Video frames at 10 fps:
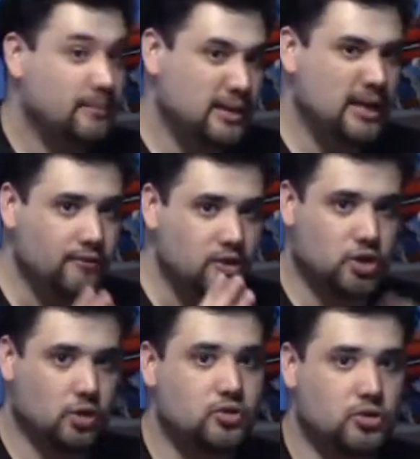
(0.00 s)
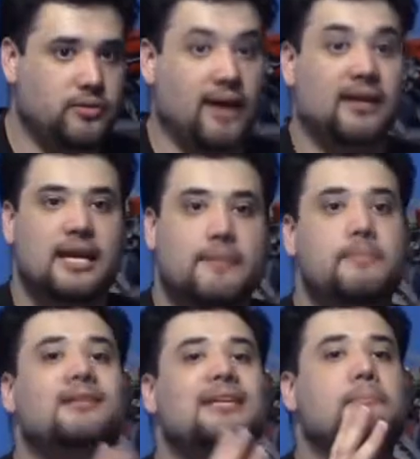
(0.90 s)
but it never shows you that. It
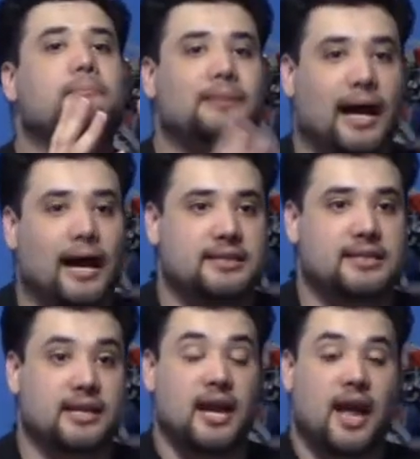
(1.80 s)
merely implies it.